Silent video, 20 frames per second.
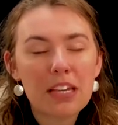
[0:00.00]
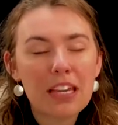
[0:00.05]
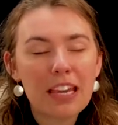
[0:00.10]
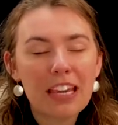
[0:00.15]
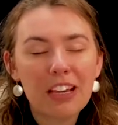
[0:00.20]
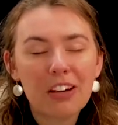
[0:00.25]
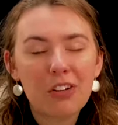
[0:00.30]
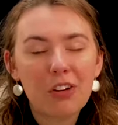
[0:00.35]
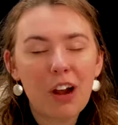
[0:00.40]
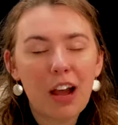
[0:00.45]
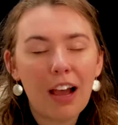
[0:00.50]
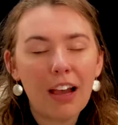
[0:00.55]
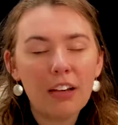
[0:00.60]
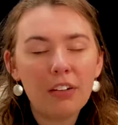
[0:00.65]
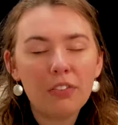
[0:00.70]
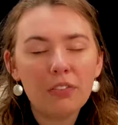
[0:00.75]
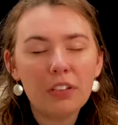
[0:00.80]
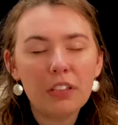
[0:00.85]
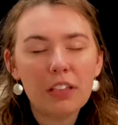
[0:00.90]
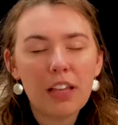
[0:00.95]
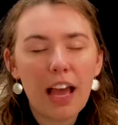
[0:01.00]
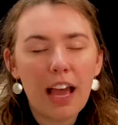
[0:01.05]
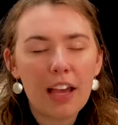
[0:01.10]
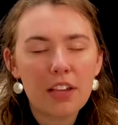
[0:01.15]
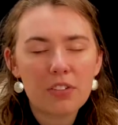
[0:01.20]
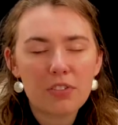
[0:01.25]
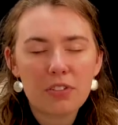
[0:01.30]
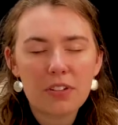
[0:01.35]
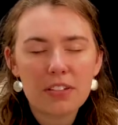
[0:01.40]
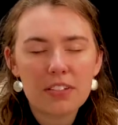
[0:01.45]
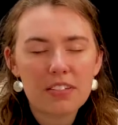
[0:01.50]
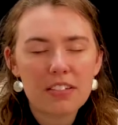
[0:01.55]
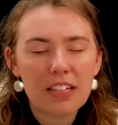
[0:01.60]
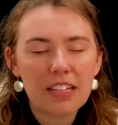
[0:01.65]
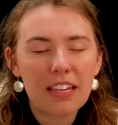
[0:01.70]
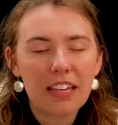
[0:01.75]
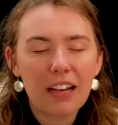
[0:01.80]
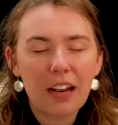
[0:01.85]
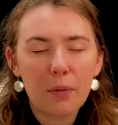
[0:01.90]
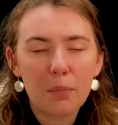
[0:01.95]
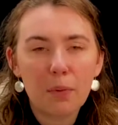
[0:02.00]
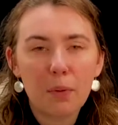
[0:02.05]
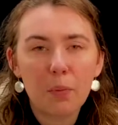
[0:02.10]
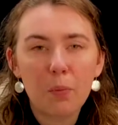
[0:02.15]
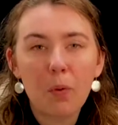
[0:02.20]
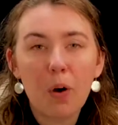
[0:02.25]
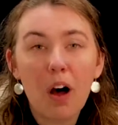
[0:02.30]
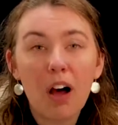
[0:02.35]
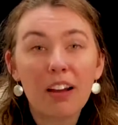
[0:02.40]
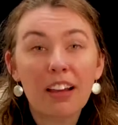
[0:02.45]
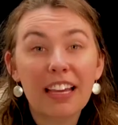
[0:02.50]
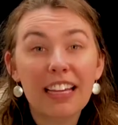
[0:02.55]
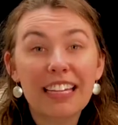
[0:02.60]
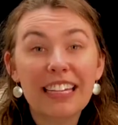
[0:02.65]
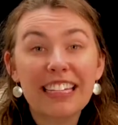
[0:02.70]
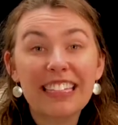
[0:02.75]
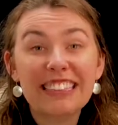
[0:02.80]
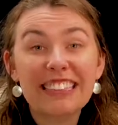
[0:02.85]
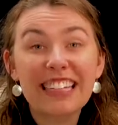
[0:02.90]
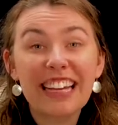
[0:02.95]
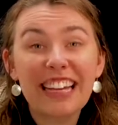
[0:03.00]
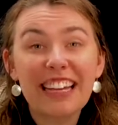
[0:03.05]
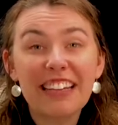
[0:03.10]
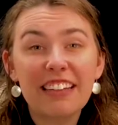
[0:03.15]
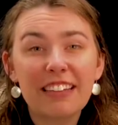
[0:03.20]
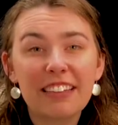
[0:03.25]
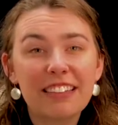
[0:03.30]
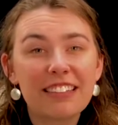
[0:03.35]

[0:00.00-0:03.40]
he cried for Lazarus to get up and walk, and he did.